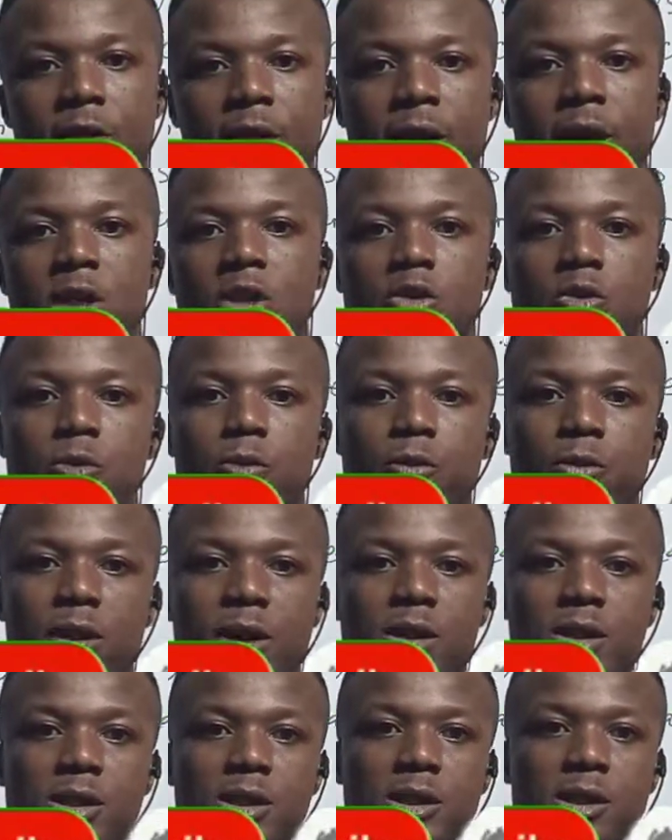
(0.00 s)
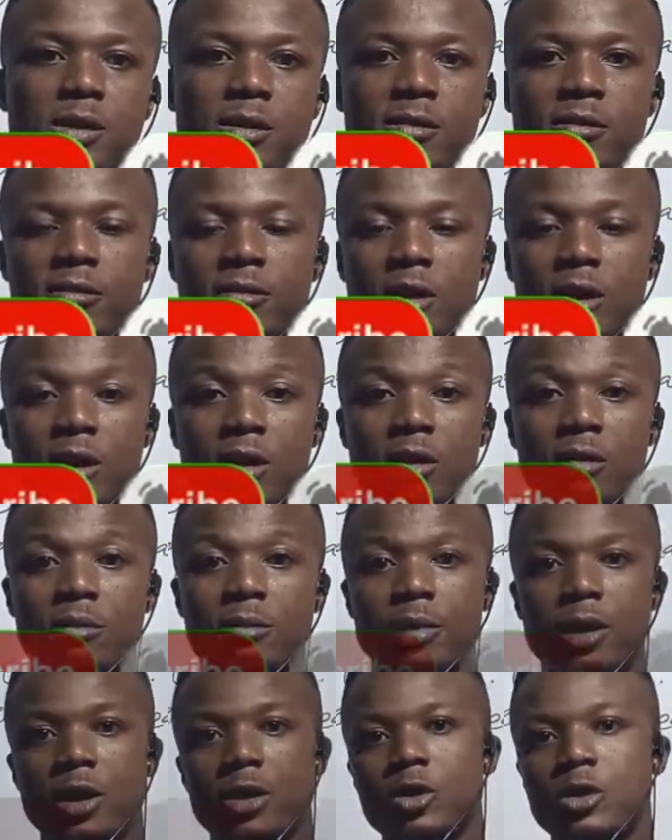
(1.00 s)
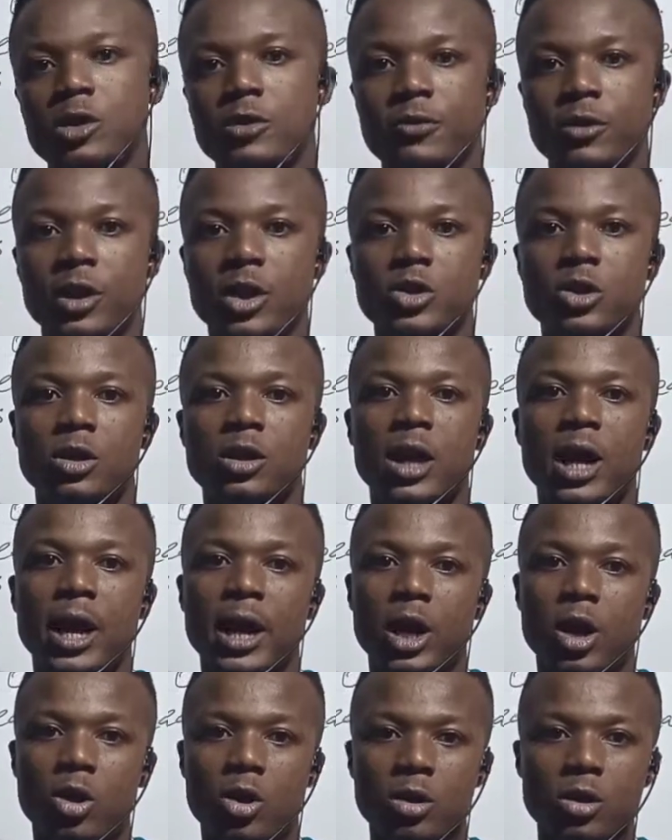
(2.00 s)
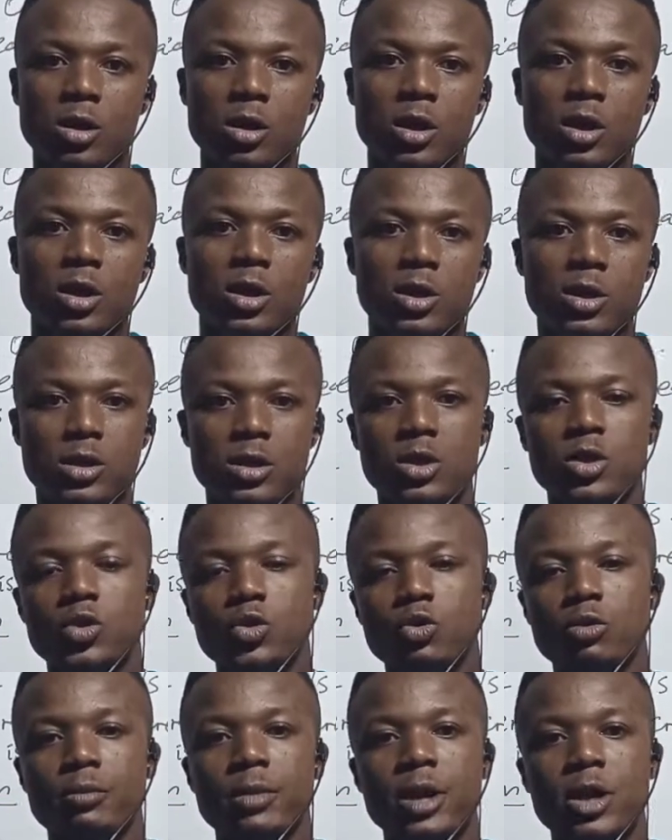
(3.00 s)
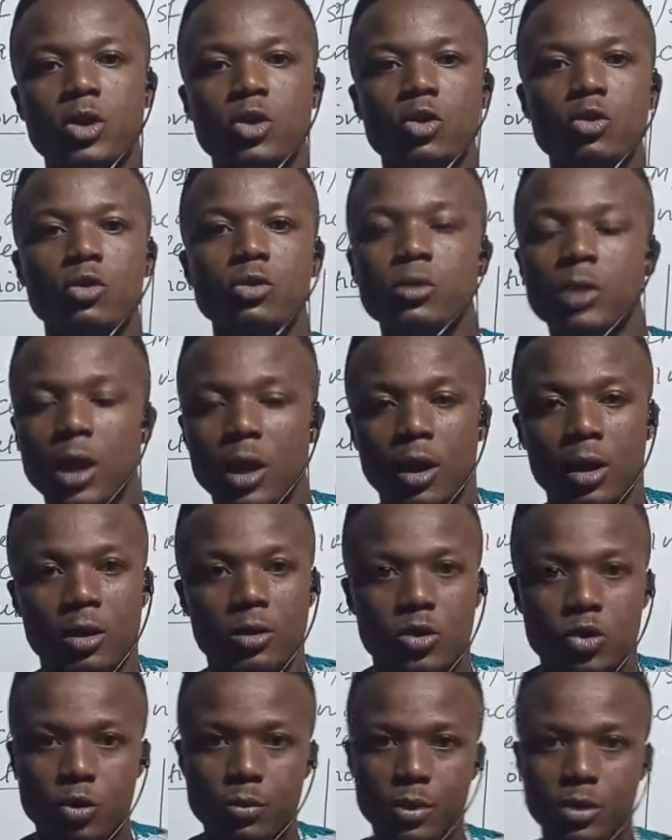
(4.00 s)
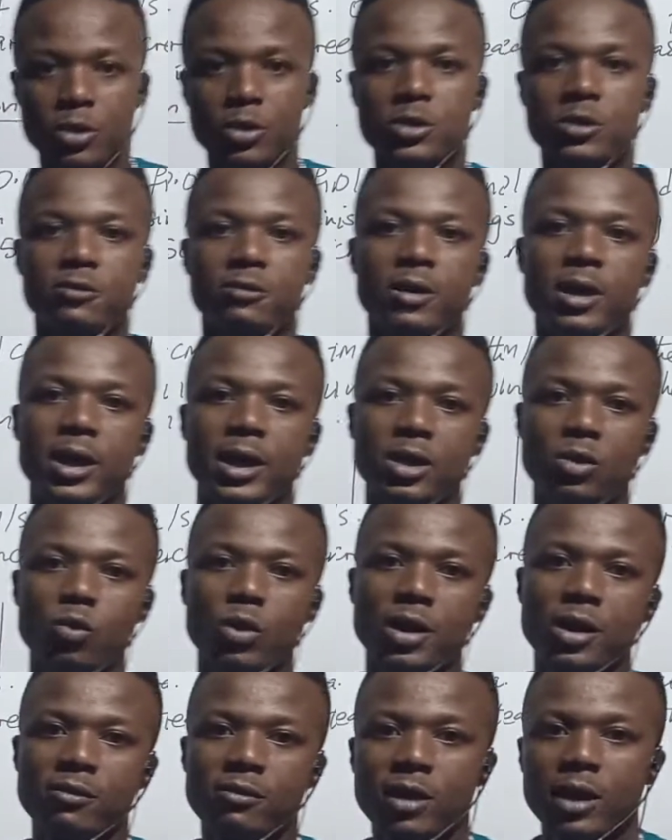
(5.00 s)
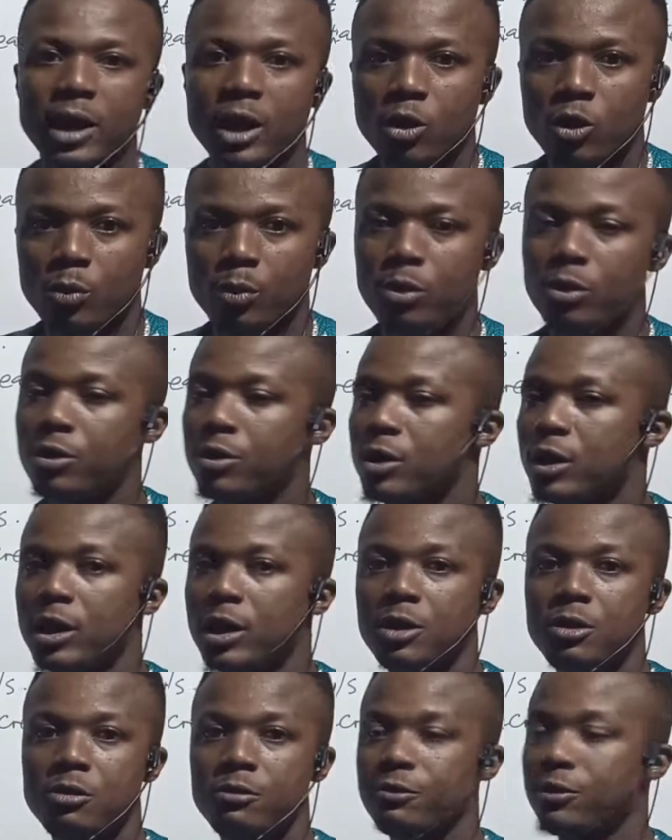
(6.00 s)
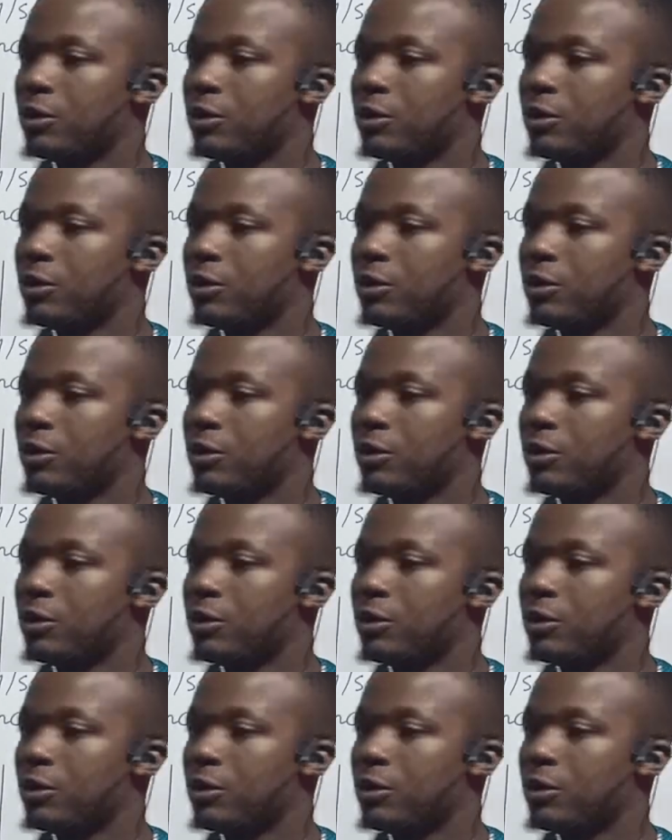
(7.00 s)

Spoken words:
forget to press the bell notification icon. This will make you to be notified whenever I upload a new